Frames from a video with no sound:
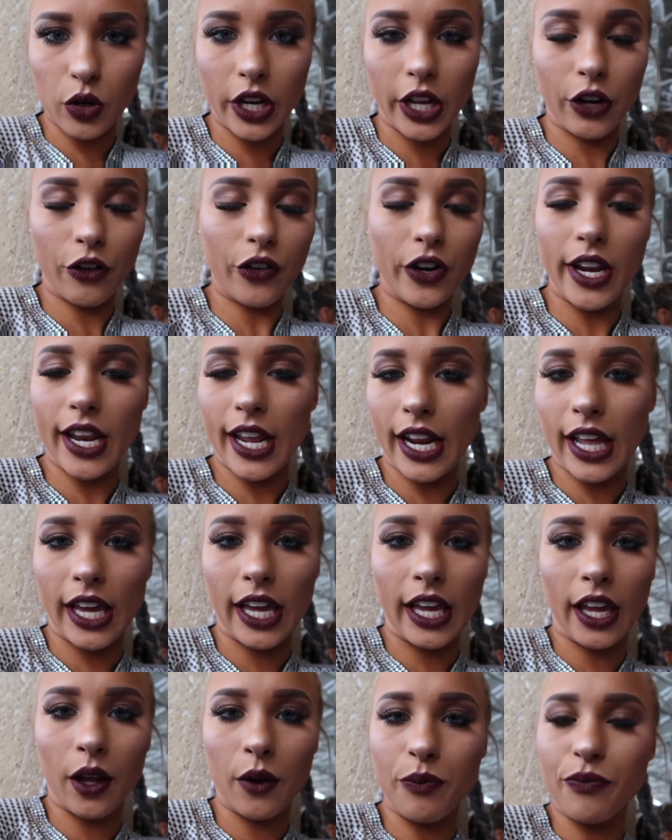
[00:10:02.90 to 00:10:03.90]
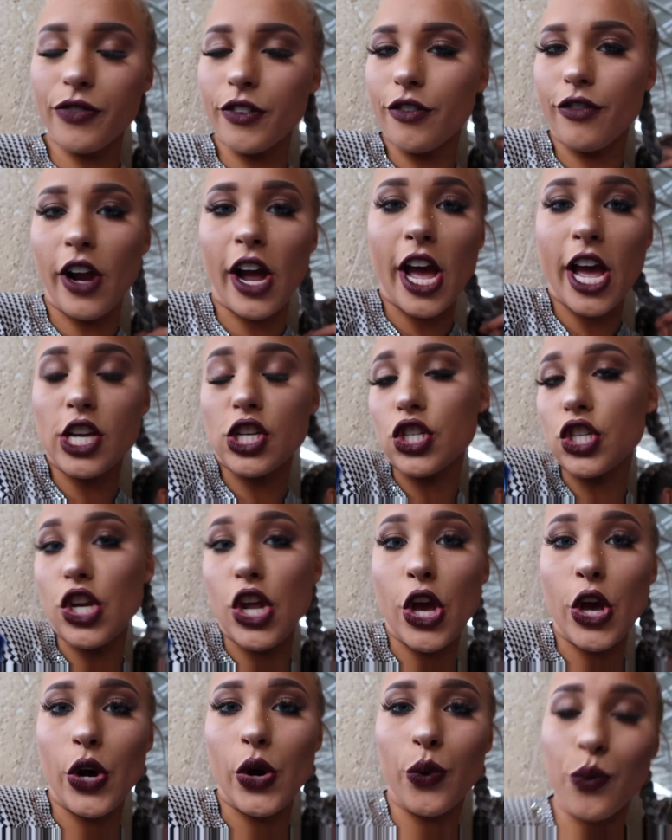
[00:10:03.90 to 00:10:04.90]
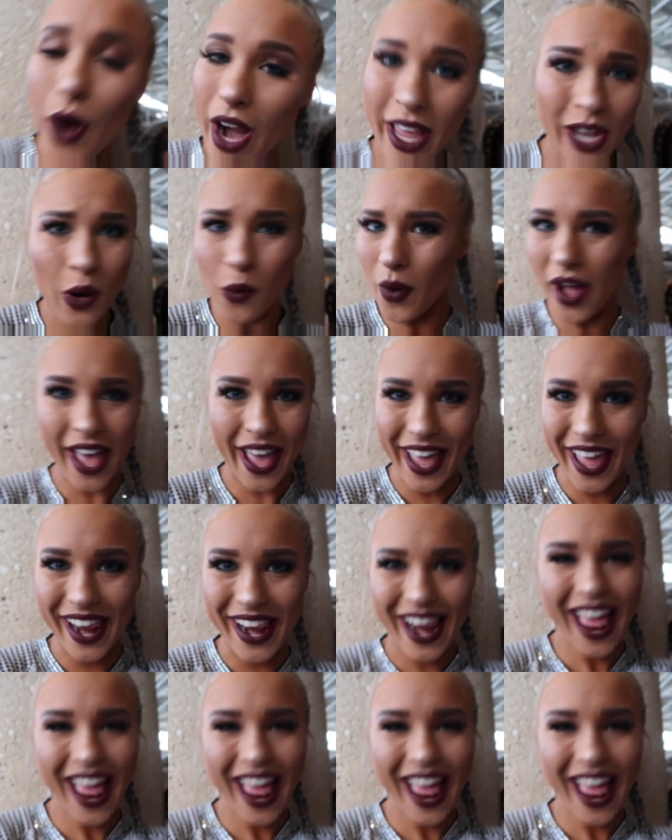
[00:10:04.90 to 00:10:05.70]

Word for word: morning, redid it. Fresh, wow, new, ready to win!